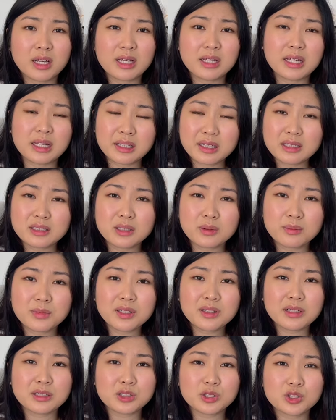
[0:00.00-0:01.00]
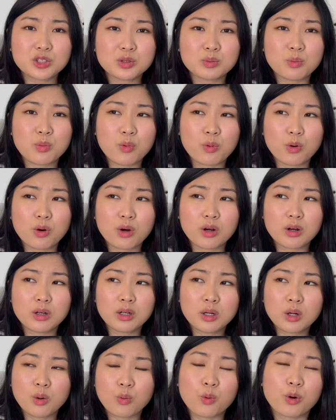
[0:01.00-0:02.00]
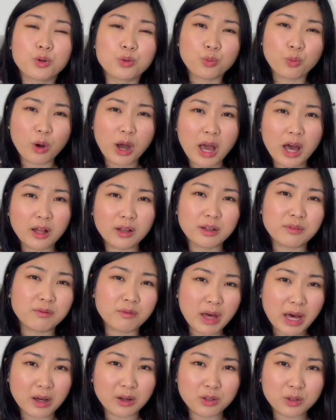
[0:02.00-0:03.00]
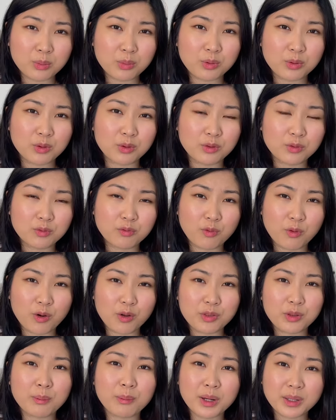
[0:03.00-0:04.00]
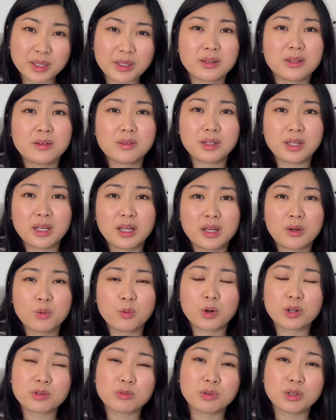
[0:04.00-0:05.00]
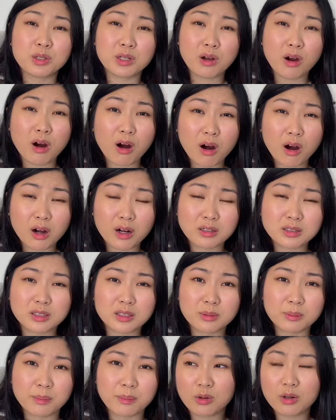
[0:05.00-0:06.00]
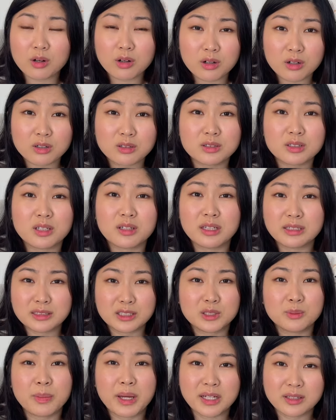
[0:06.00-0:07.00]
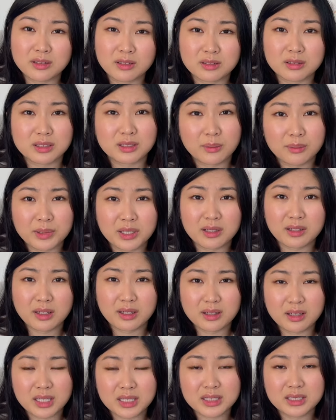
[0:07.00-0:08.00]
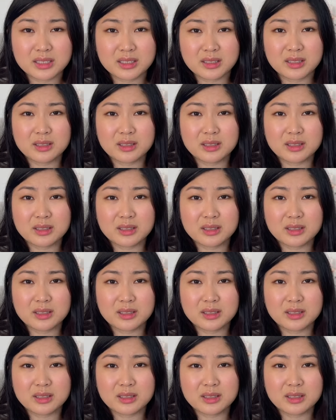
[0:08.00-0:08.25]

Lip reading: getting something that's just more worthwhile and valuable for the money that they work really hard to earn to then spend on something like this.